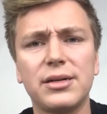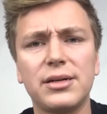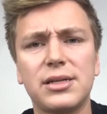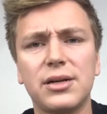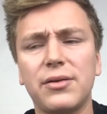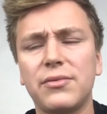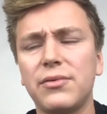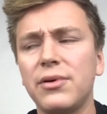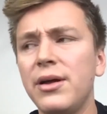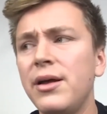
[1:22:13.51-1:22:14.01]

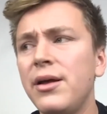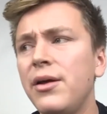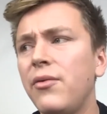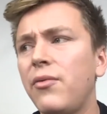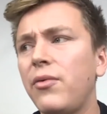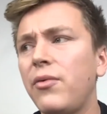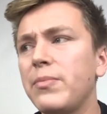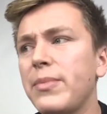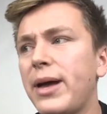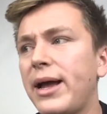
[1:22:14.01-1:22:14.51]
So
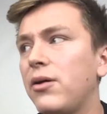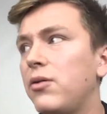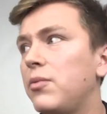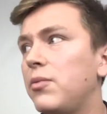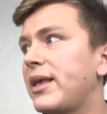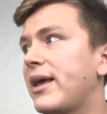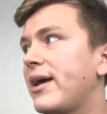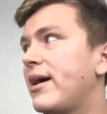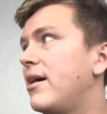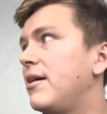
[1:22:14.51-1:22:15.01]
we might only
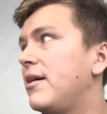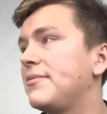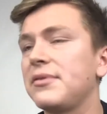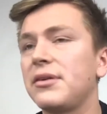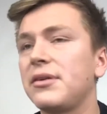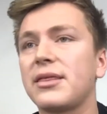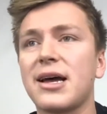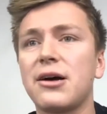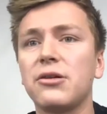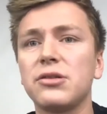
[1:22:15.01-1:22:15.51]
have
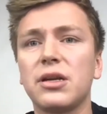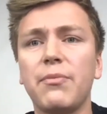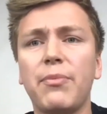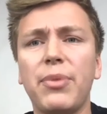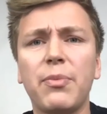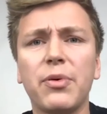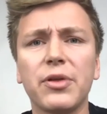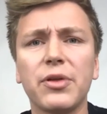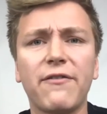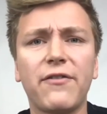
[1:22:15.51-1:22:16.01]
1,000
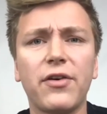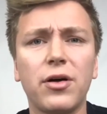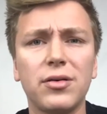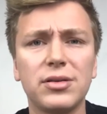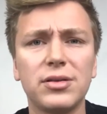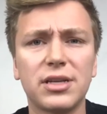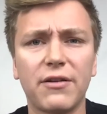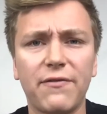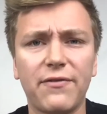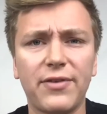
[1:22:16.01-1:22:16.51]
people that follow us
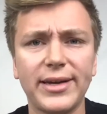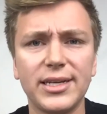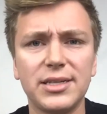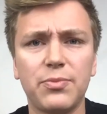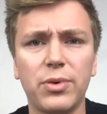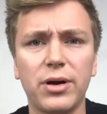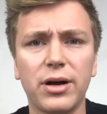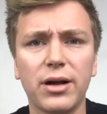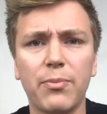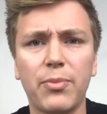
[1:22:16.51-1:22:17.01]
on Facebook,